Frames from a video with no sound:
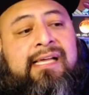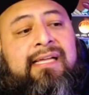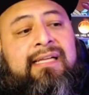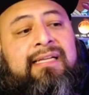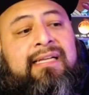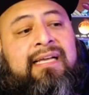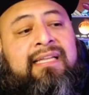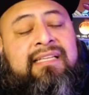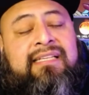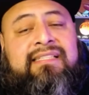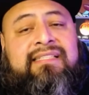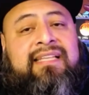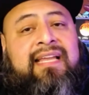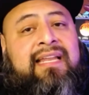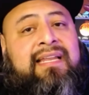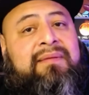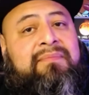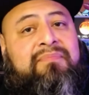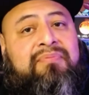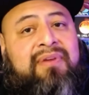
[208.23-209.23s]

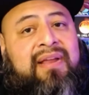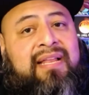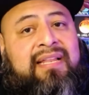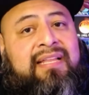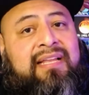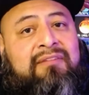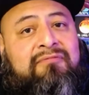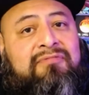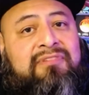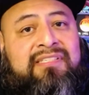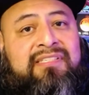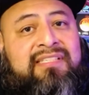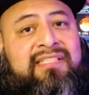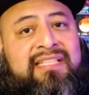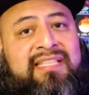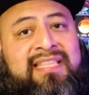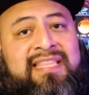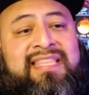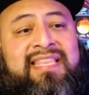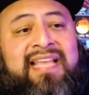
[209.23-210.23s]
understanding branding was
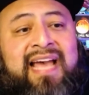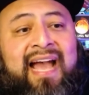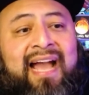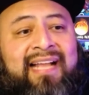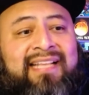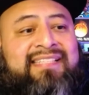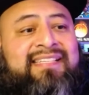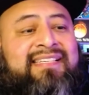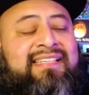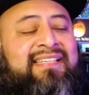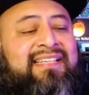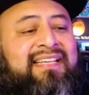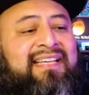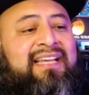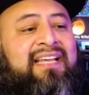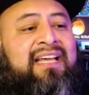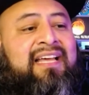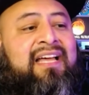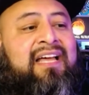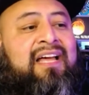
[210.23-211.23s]
not
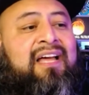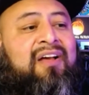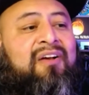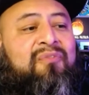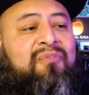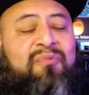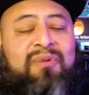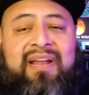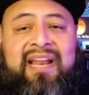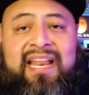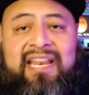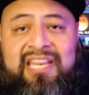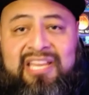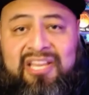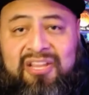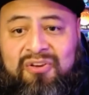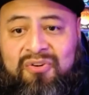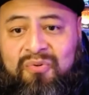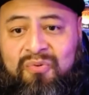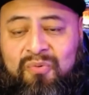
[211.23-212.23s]
what I
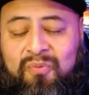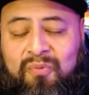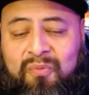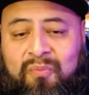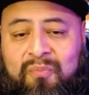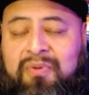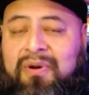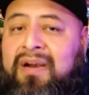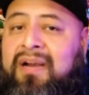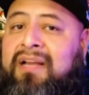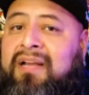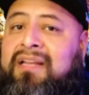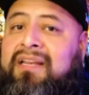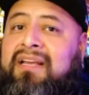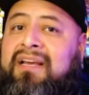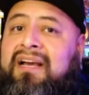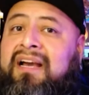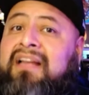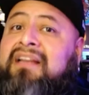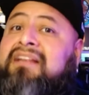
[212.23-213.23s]
knew, but
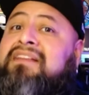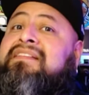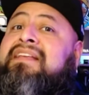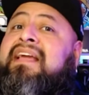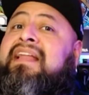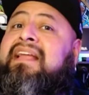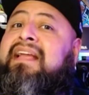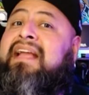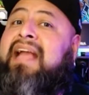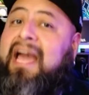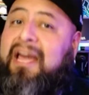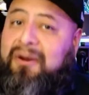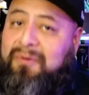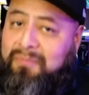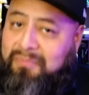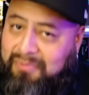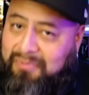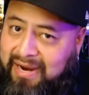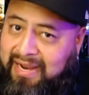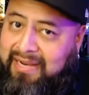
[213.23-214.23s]
understanding how to
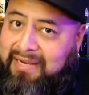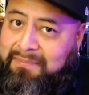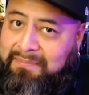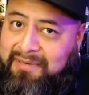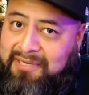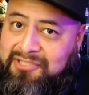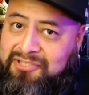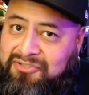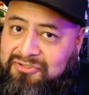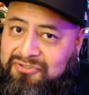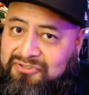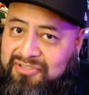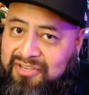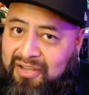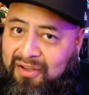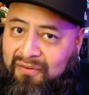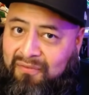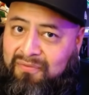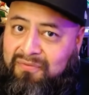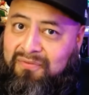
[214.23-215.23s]
brag about
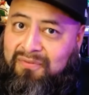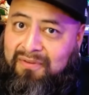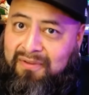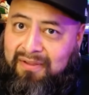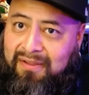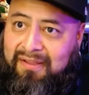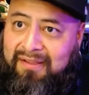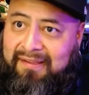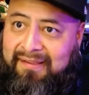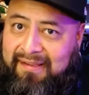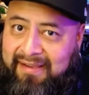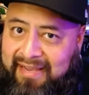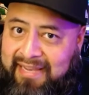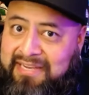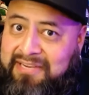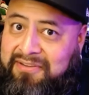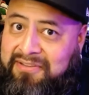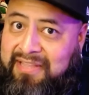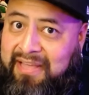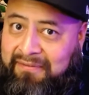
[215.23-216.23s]
yourself, I
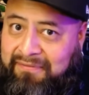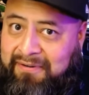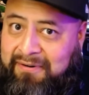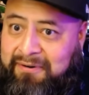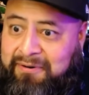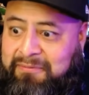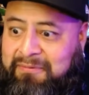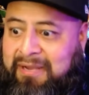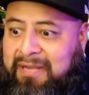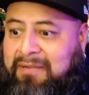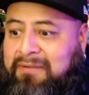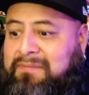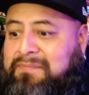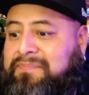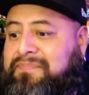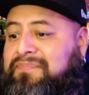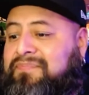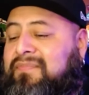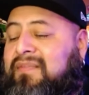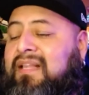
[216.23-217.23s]
knew that very well.
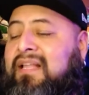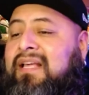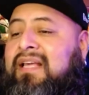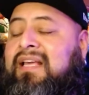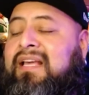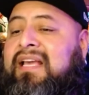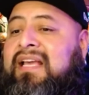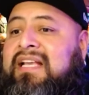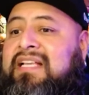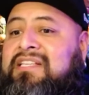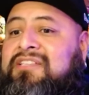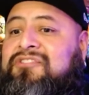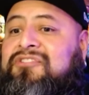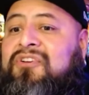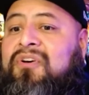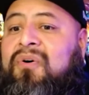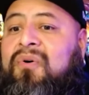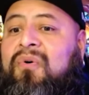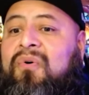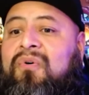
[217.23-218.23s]
And
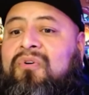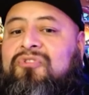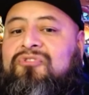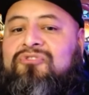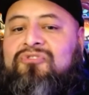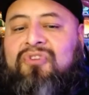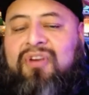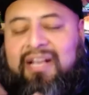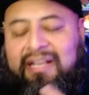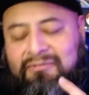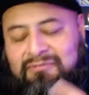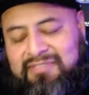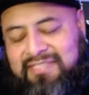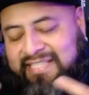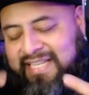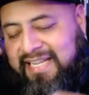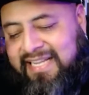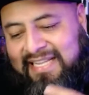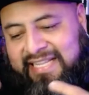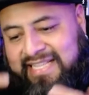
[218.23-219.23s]
so so I was
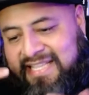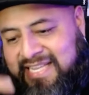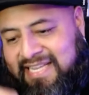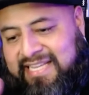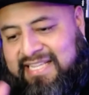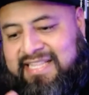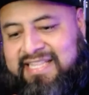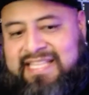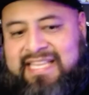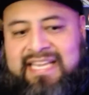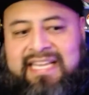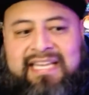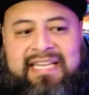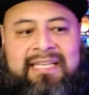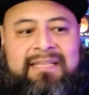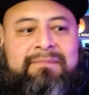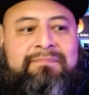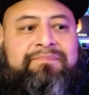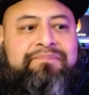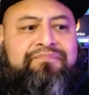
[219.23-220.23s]
thinking, thinking,
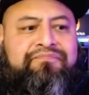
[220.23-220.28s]
thinking.